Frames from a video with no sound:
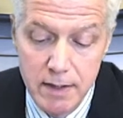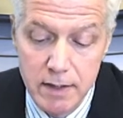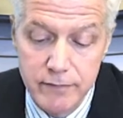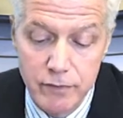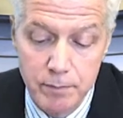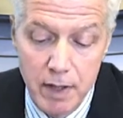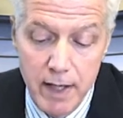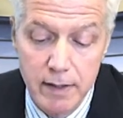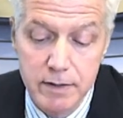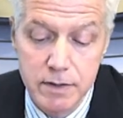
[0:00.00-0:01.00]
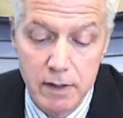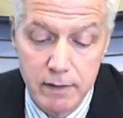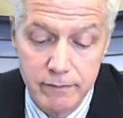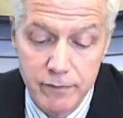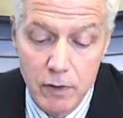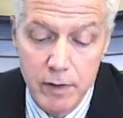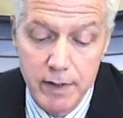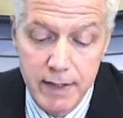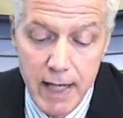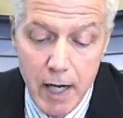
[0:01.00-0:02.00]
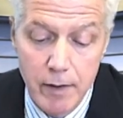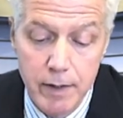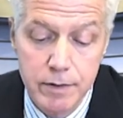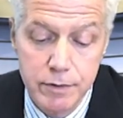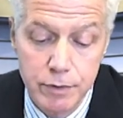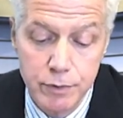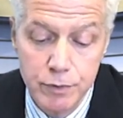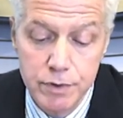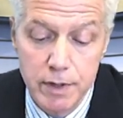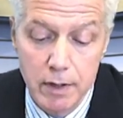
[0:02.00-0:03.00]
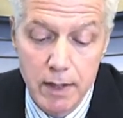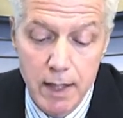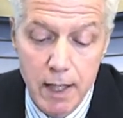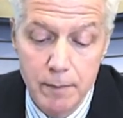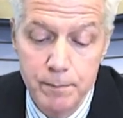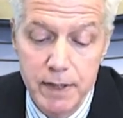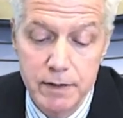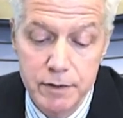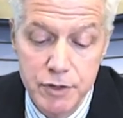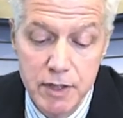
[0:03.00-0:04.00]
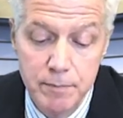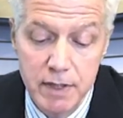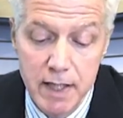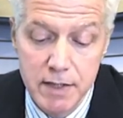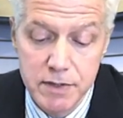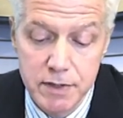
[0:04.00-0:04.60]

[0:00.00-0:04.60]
is for pilots of foreign carriers to use their cockpit GPS